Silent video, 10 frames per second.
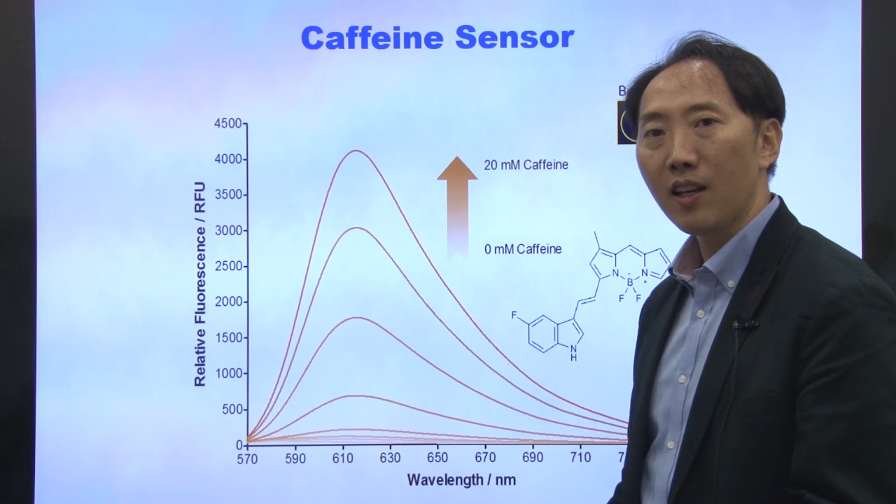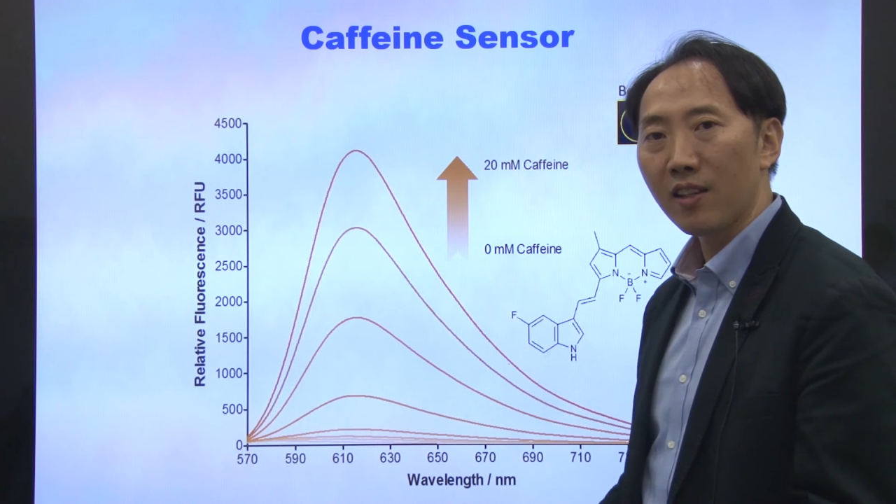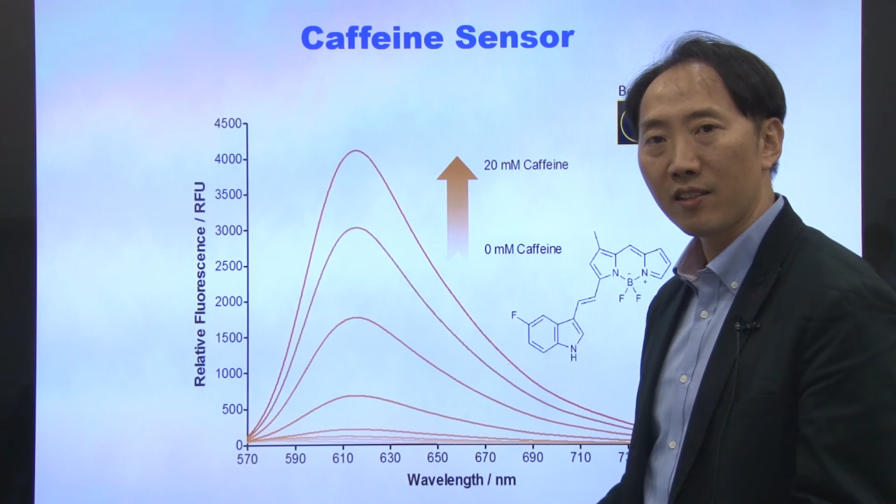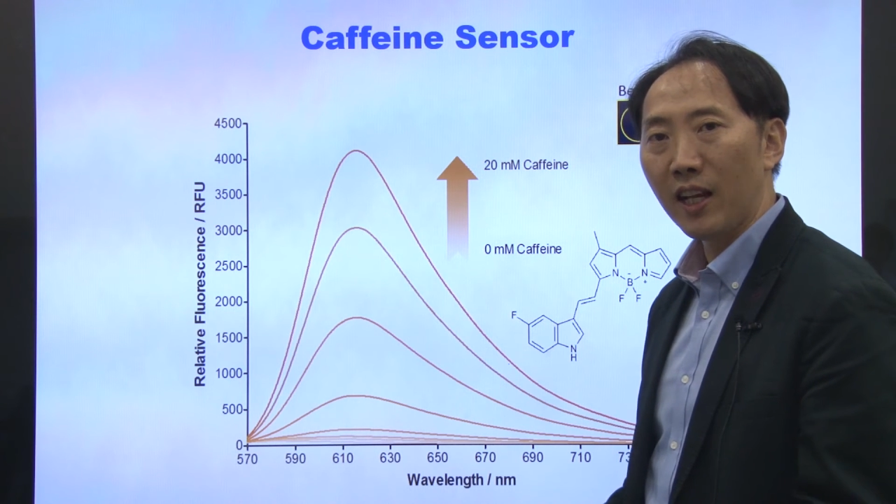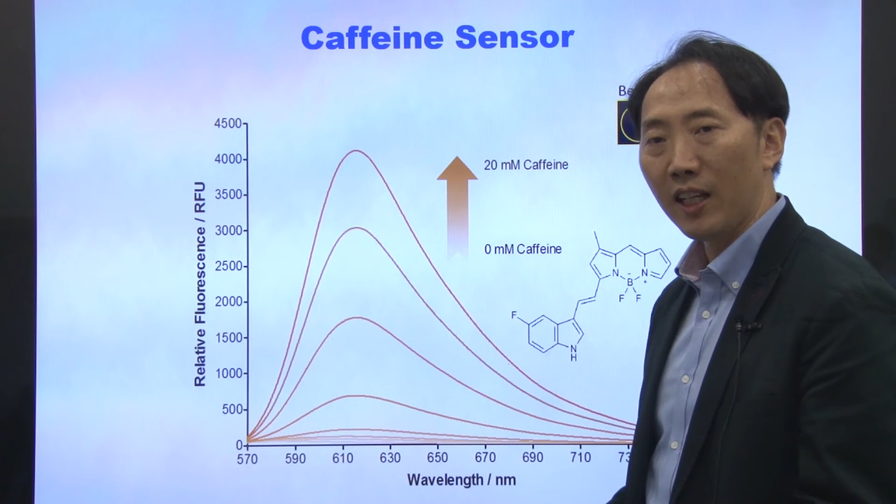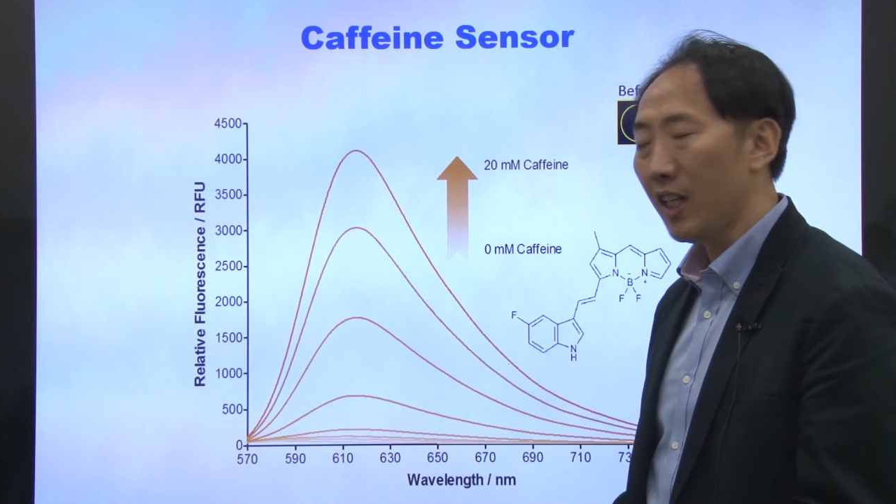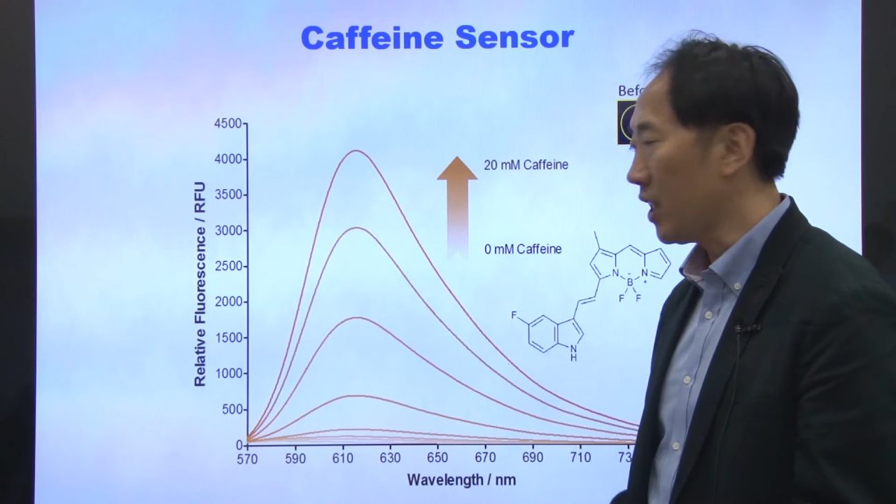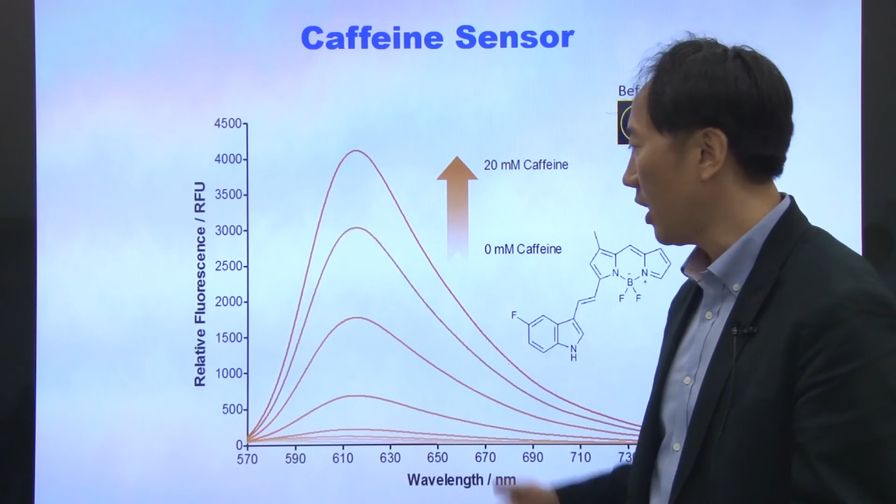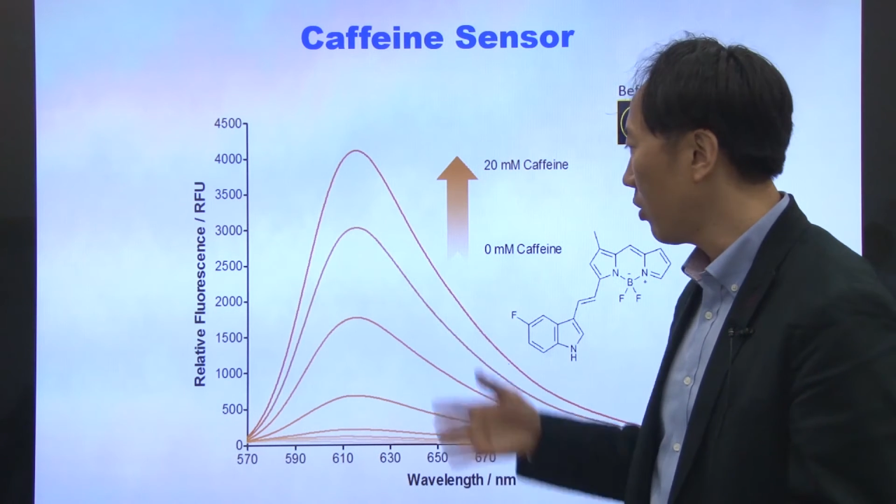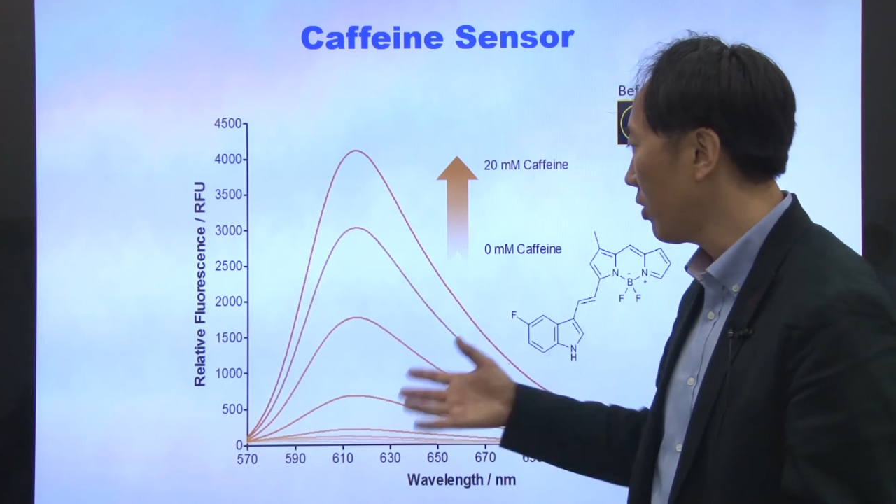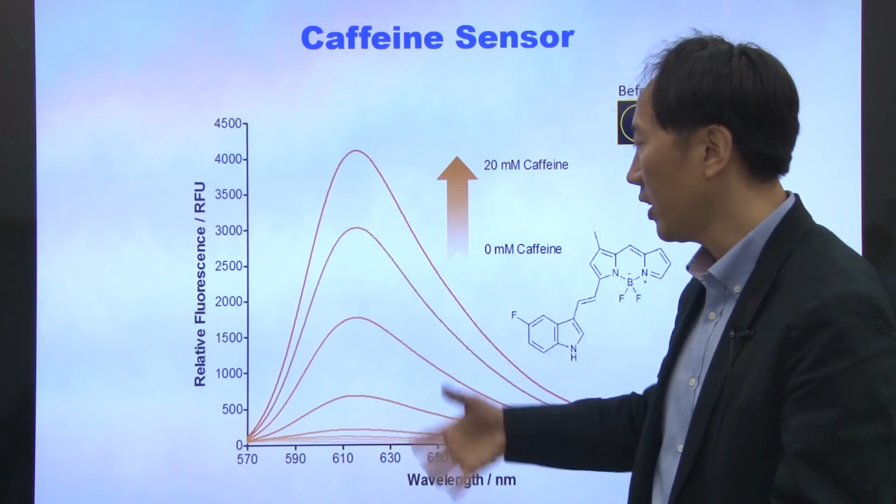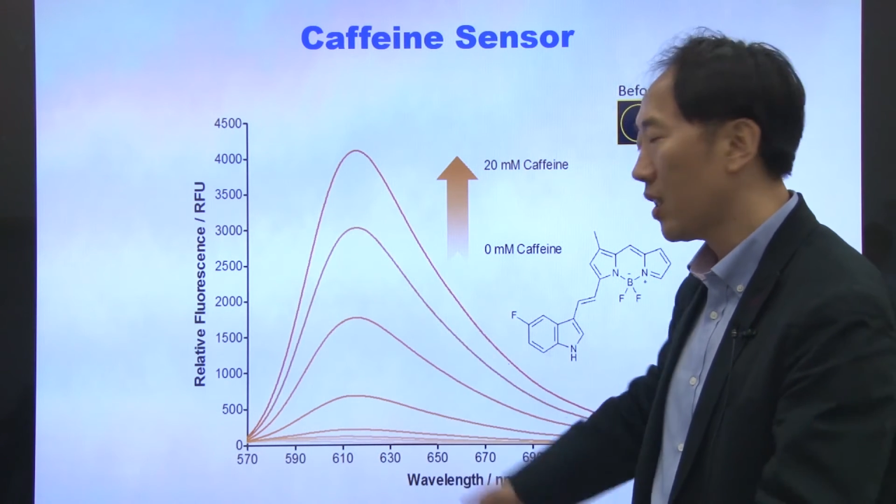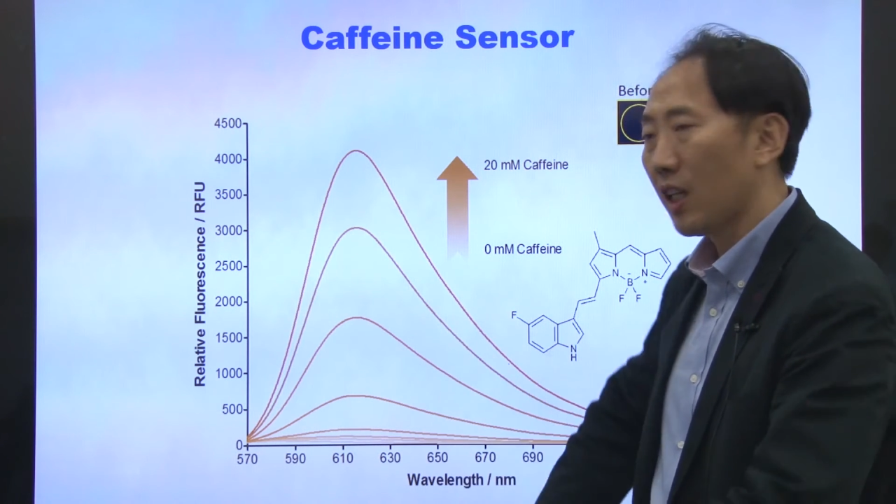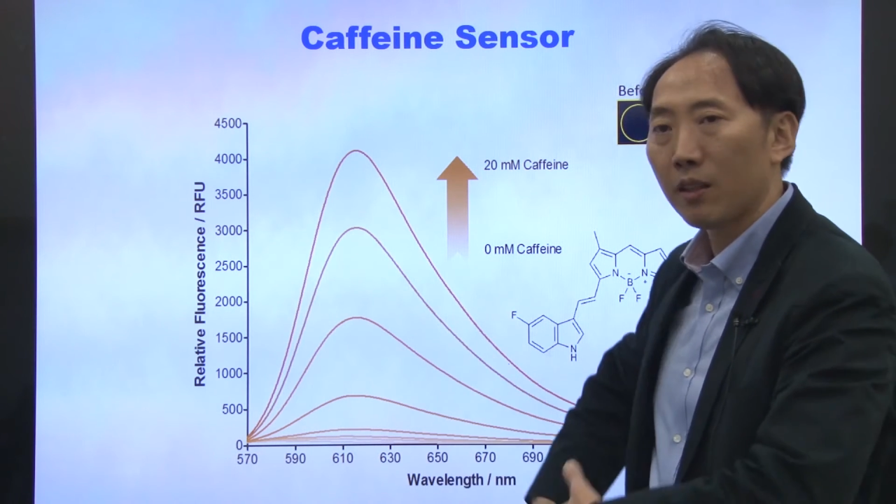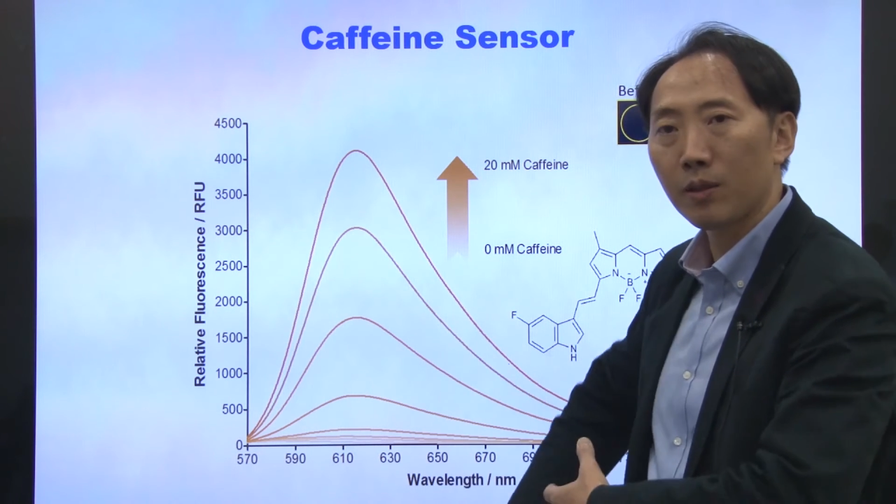is not easy using this
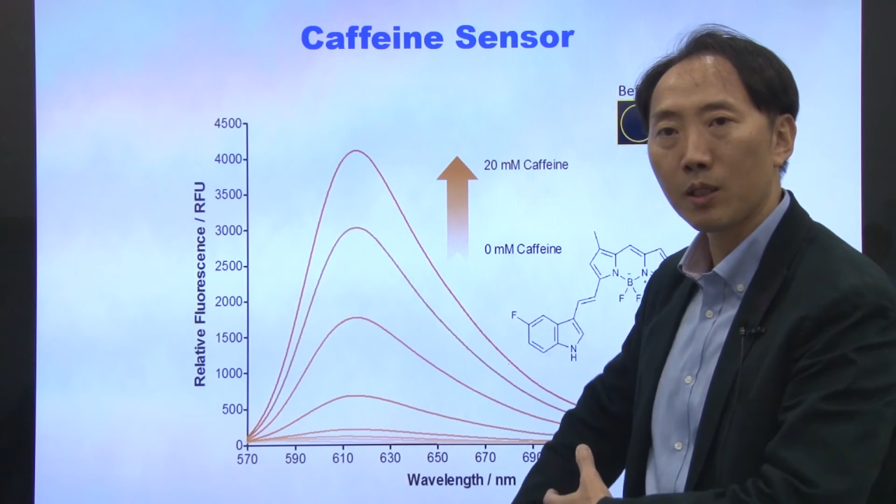kind of